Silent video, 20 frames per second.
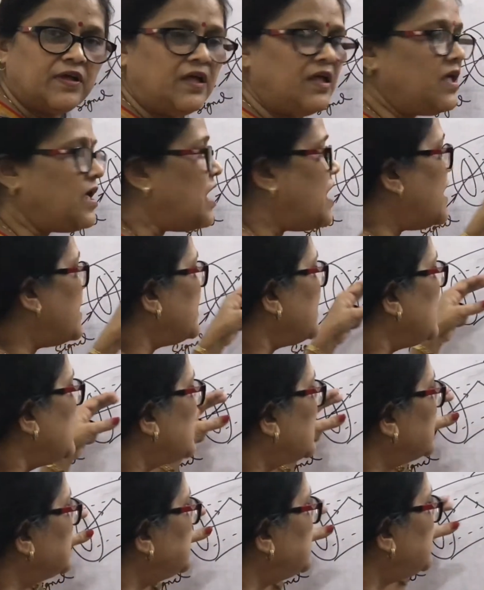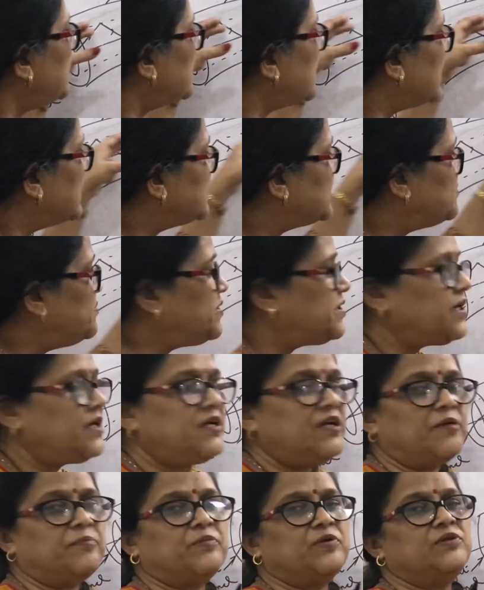and it is transmitted
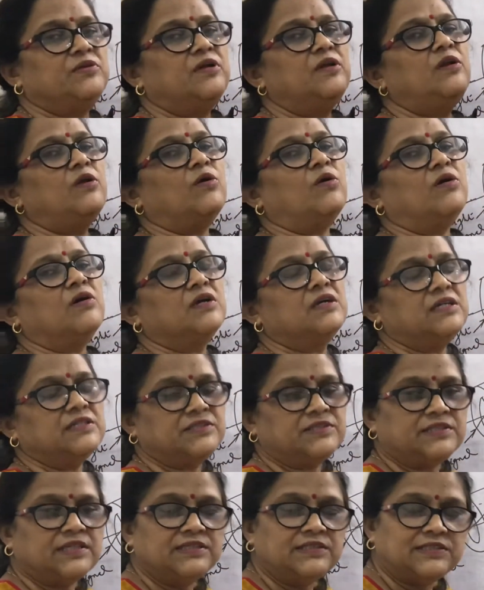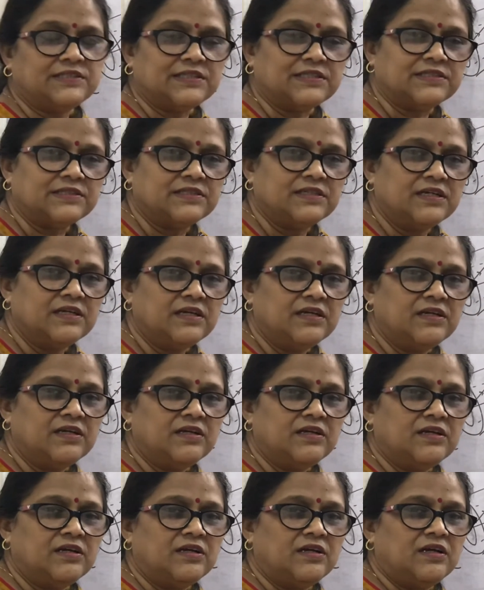up to the long distances.
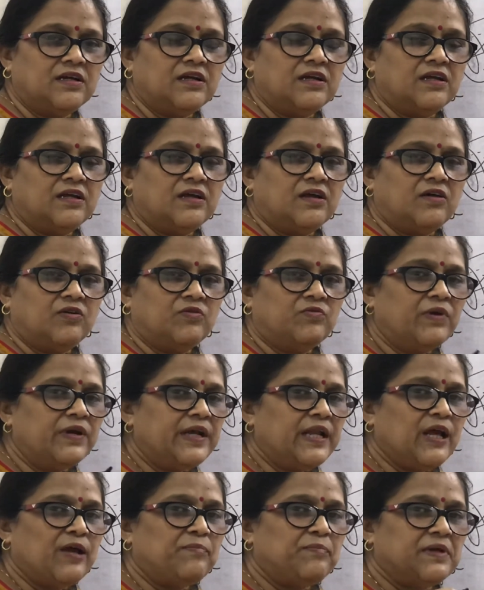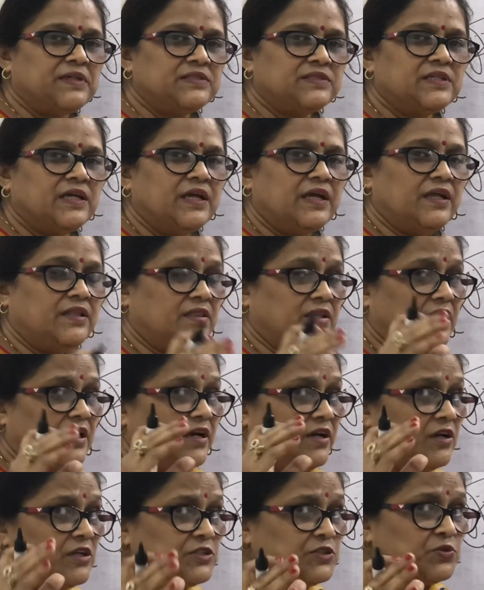What happens in the
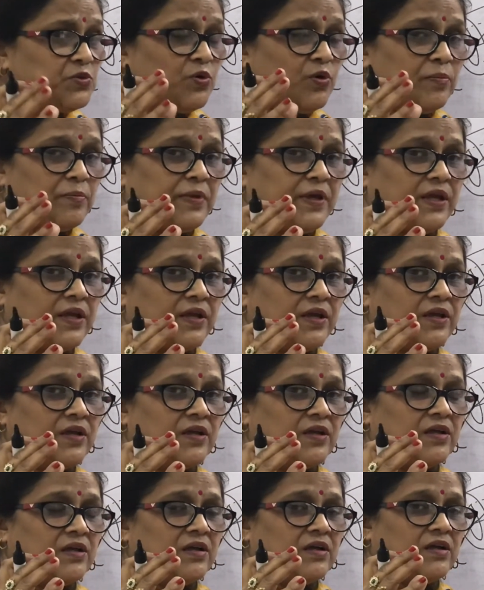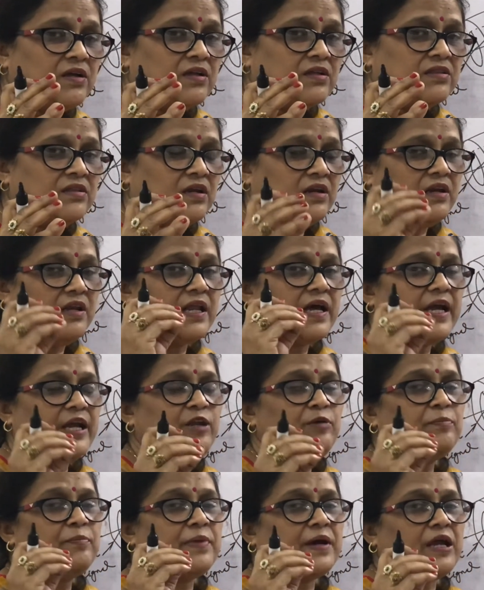endoscopy? The
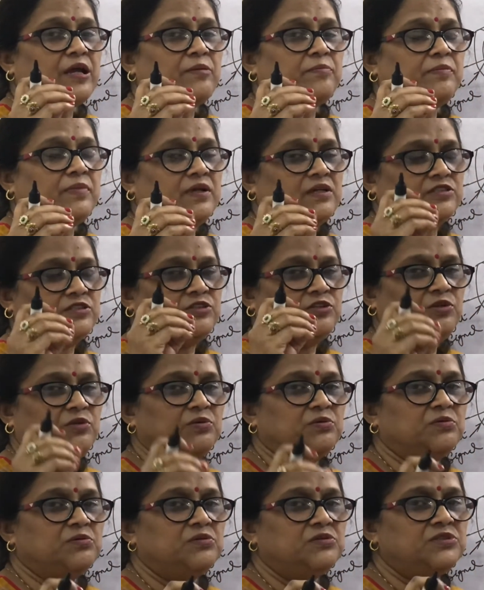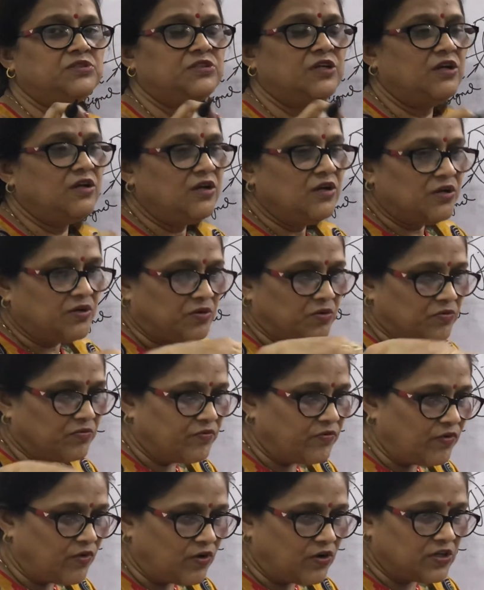light pipe is used to
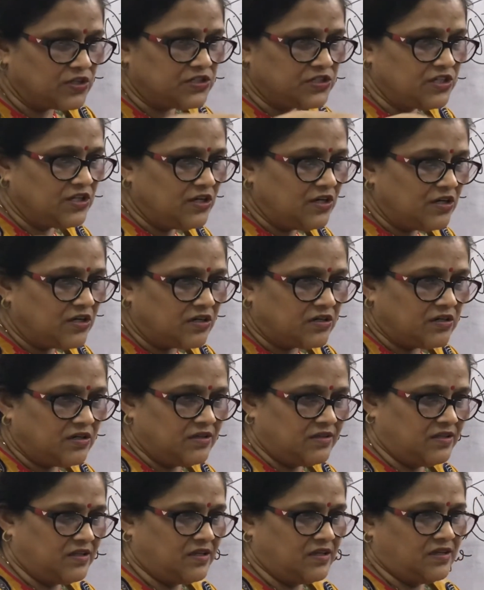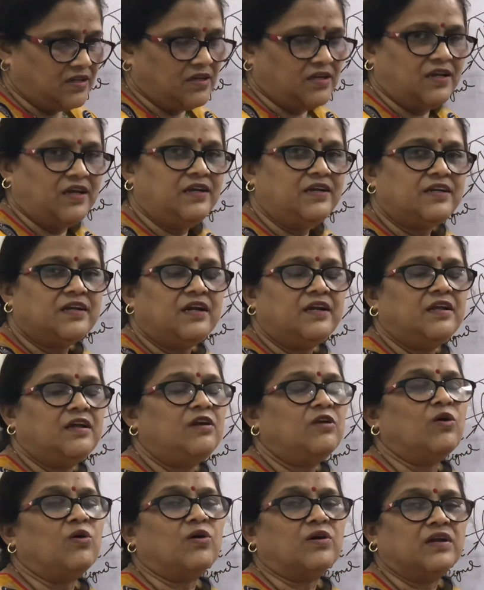watch the internal
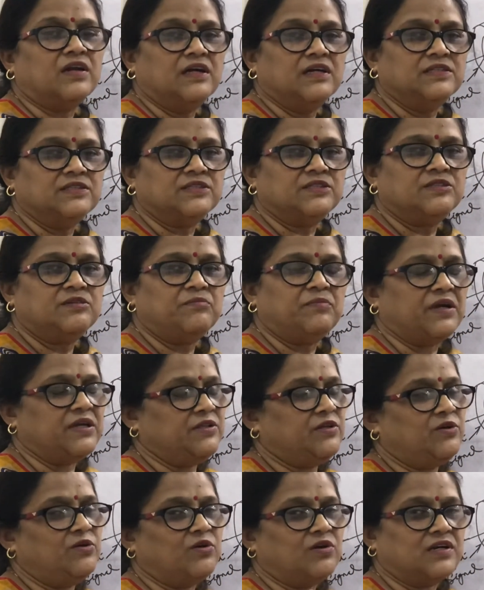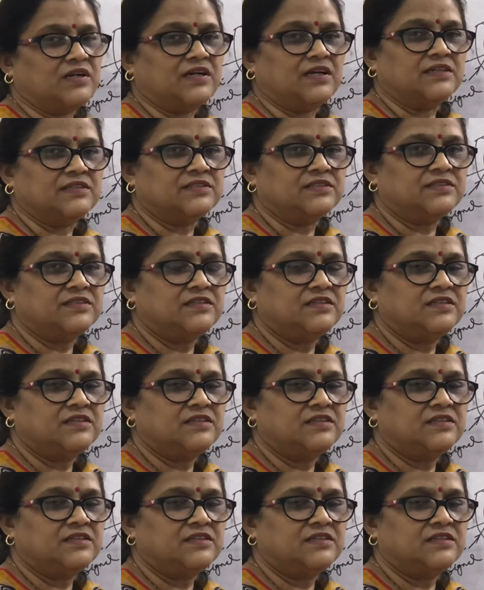organs by the doctors.